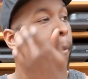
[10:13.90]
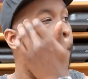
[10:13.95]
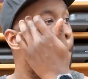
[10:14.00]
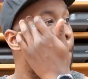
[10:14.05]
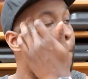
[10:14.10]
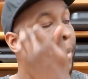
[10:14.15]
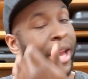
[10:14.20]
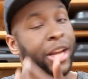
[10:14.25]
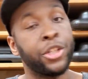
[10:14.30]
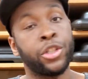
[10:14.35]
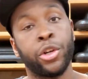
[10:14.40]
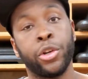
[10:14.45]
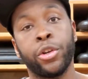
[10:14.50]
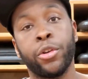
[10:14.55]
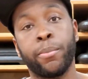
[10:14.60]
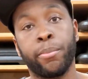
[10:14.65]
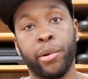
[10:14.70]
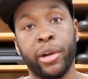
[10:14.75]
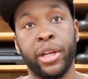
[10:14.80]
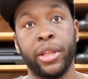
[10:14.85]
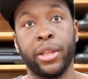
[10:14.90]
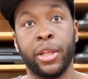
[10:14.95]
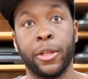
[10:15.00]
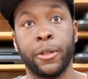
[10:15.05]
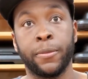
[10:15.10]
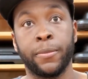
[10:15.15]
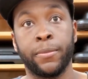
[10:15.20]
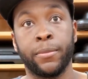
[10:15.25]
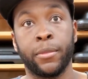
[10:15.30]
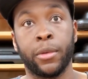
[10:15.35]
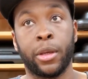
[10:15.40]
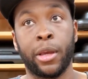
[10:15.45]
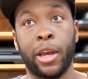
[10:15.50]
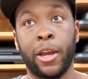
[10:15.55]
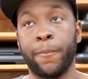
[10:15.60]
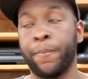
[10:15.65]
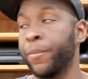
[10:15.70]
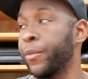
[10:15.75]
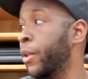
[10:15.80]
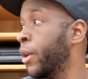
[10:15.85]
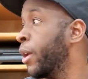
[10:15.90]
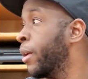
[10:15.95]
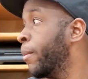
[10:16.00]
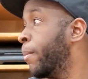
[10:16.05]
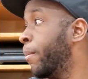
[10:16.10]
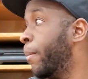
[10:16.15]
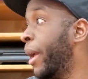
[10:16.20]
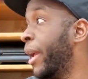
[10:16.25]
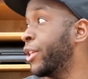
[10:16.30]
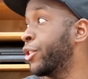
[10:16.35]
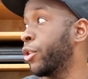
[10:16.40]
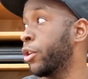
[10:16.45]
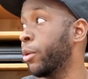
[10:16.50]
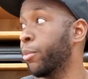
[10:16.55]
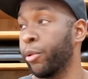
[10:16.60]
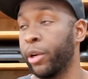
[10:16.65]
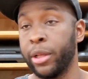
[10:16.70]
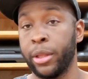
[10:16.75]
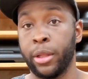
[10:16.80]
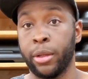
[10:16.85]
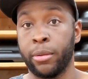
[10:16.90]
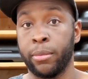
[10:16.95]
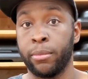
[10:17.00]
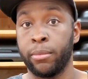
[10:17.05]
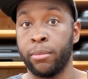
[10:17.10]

Make sure you're breathing, okay? Make sure you're breathing.